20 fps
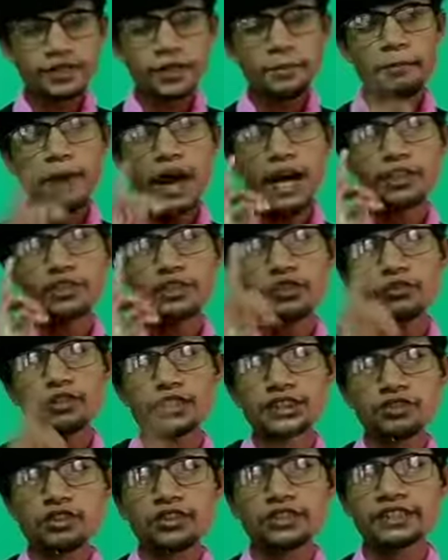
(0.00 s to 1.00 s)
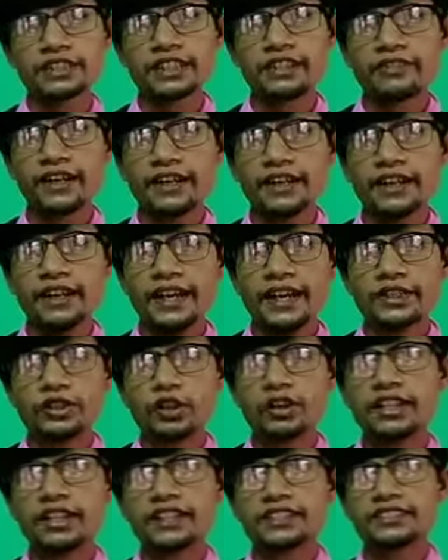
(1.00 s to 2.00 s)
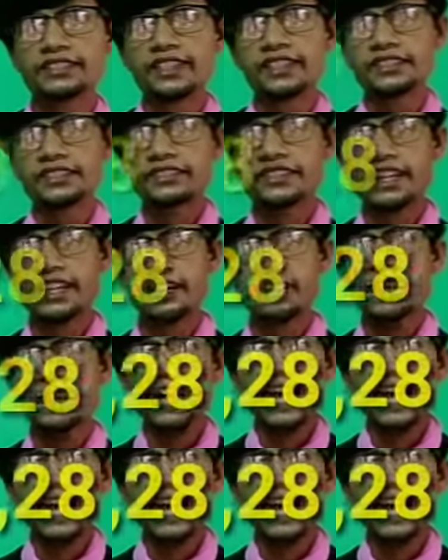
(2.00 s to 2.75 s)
Mark two verse twenty-seven, twenty-eight says that